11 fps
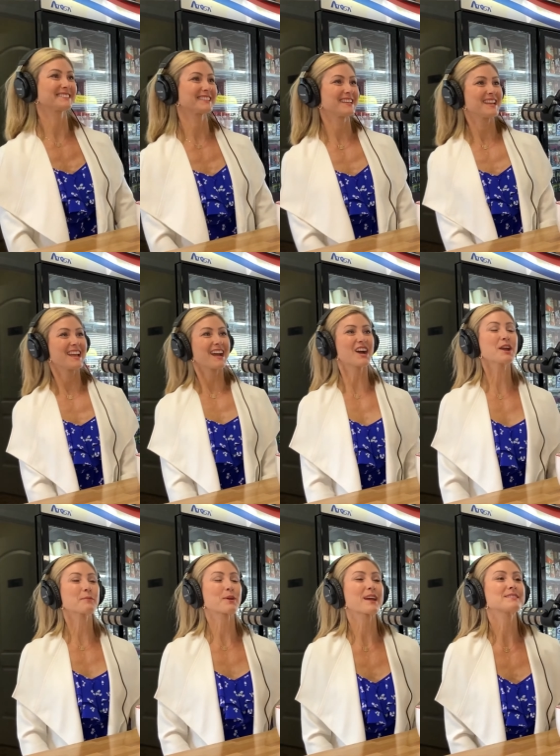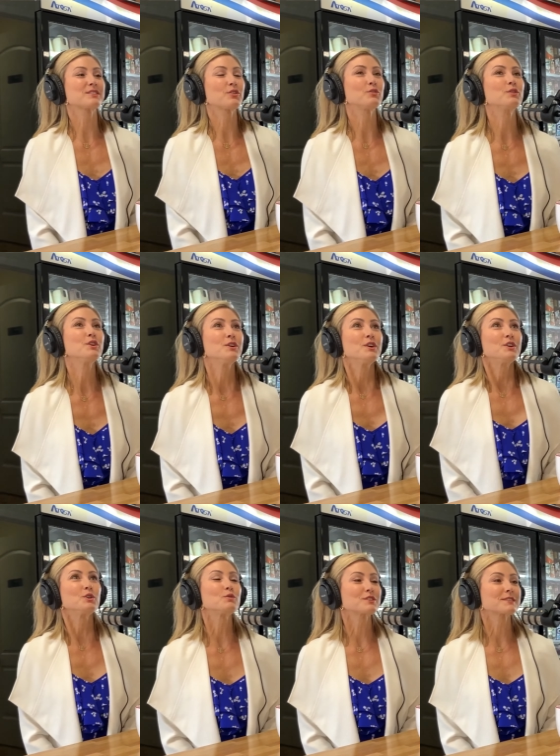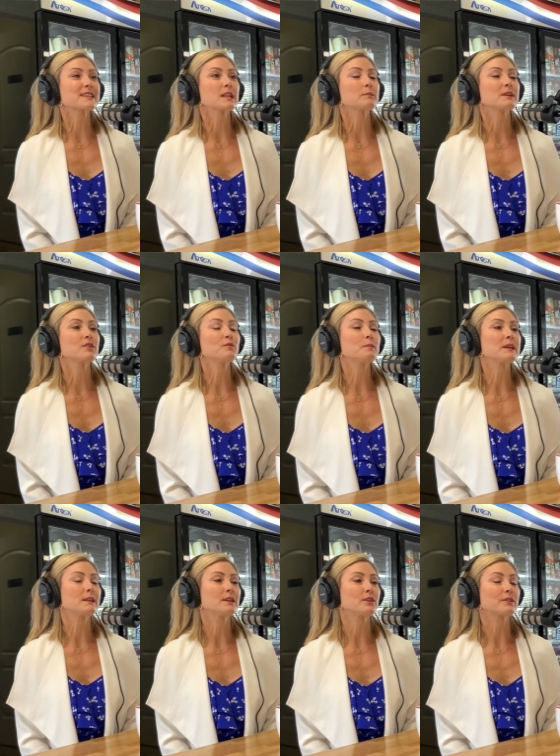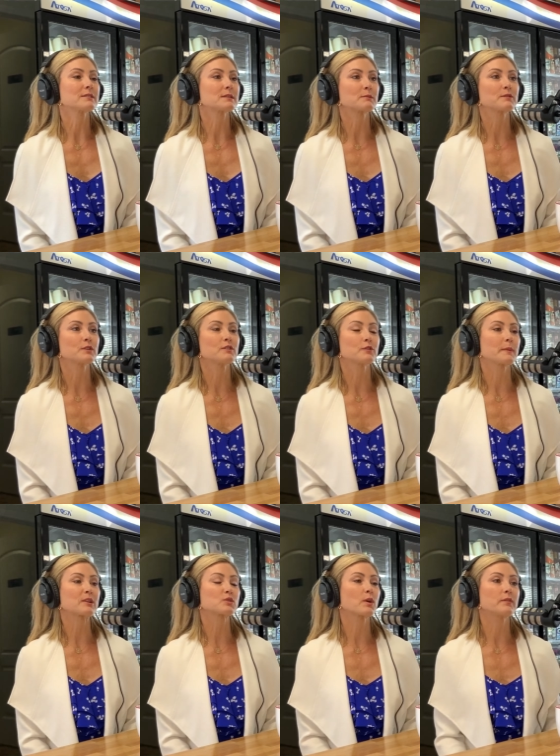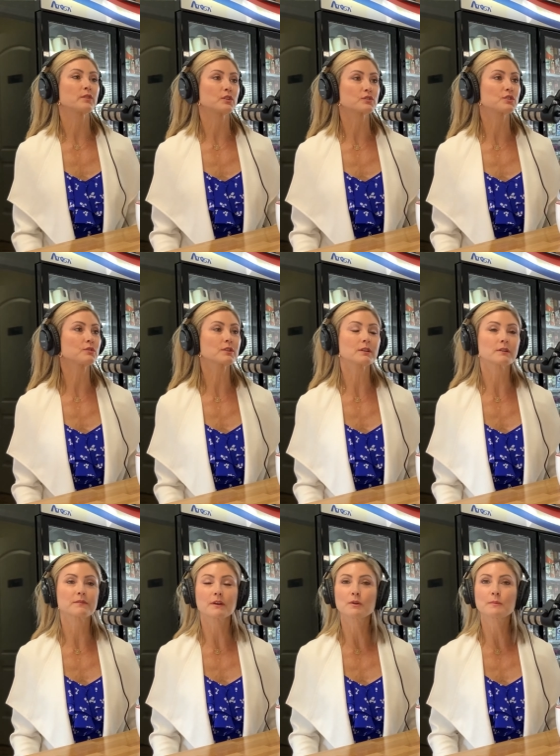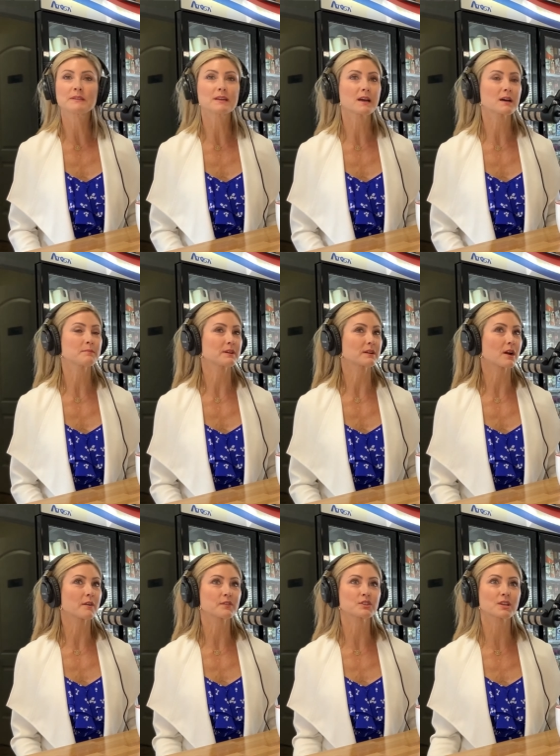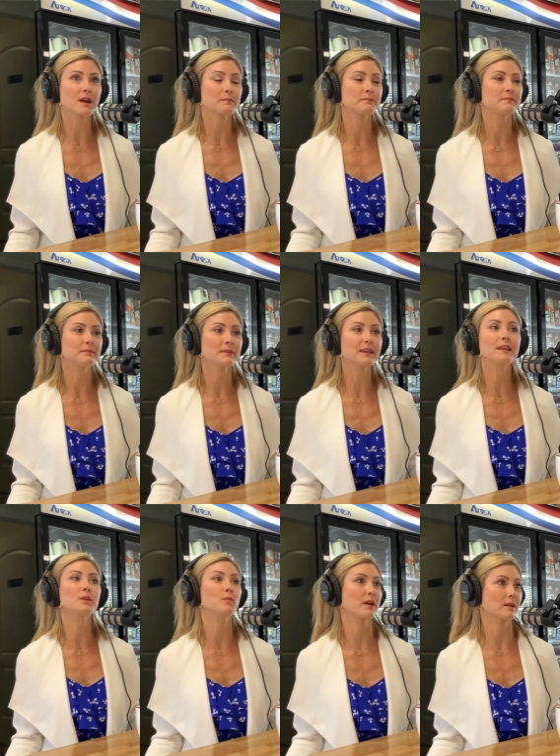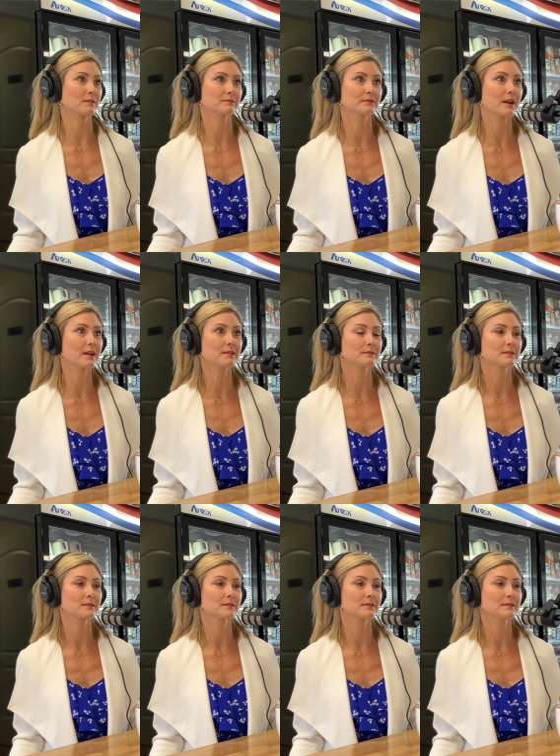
All right. All right, Brad. So you were just telling me you've been here in Summerville for about 12 years. You could have opened up a coffee shop anywhere, right?